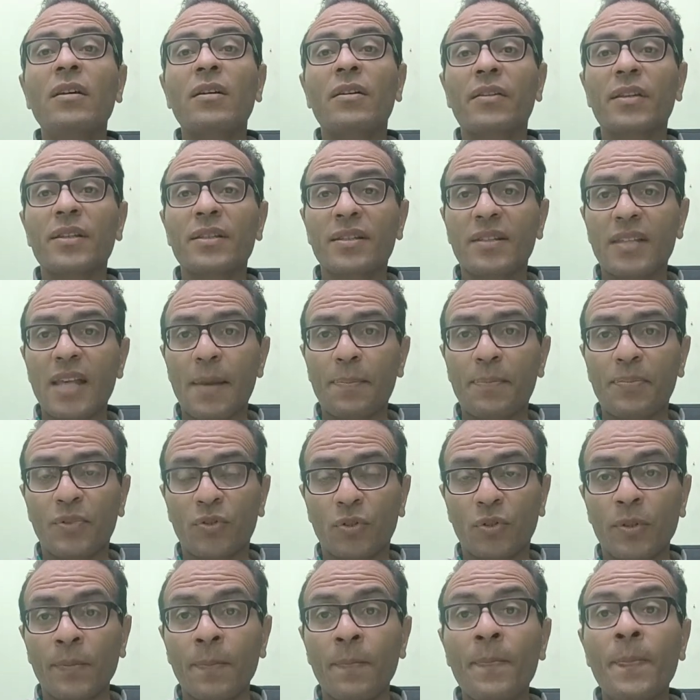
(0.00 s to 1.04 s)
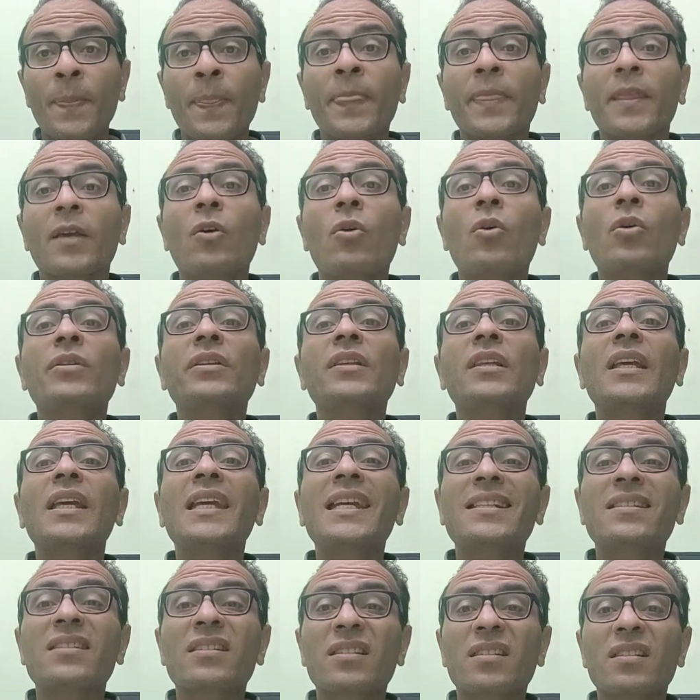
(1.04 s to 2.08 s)
receptor on
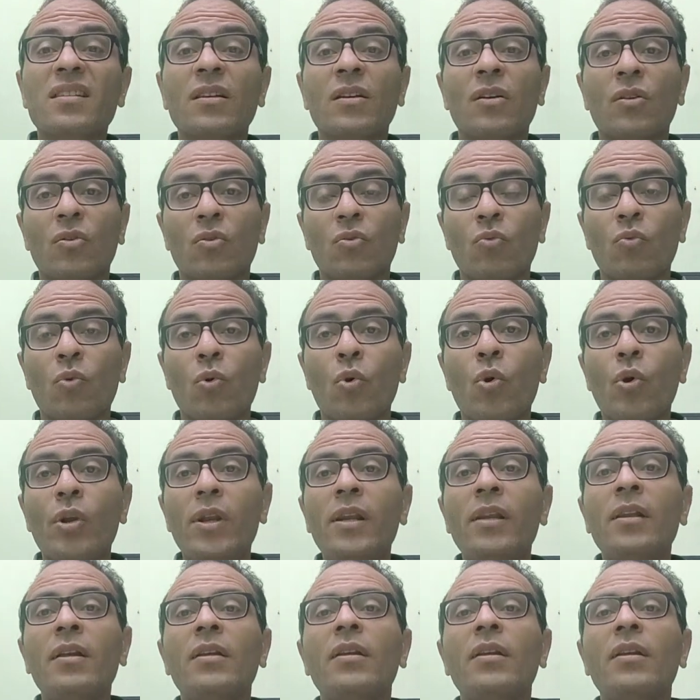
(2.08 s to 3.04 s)
its wall,